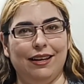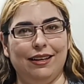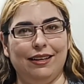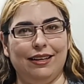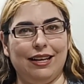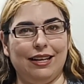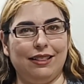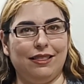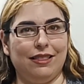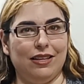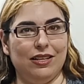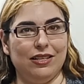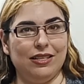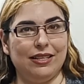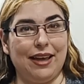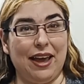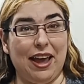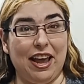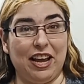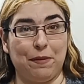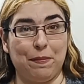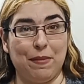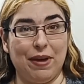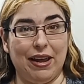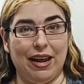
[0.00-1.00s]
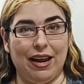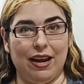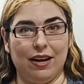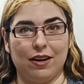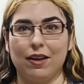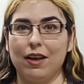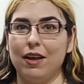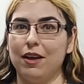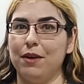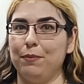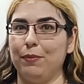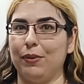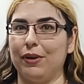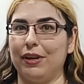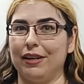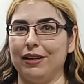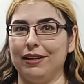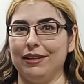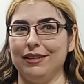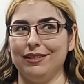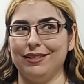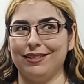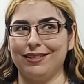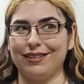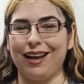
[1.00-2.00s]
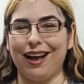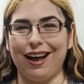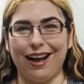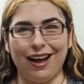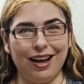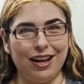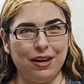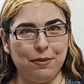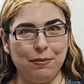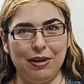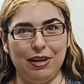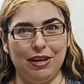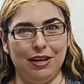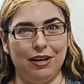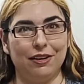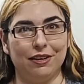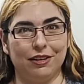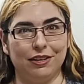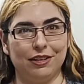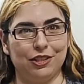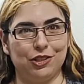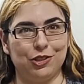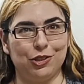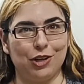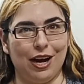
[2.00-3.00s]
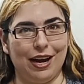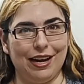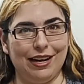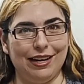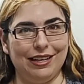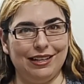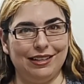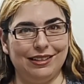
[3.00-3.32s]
get this cake made because I'm eager to try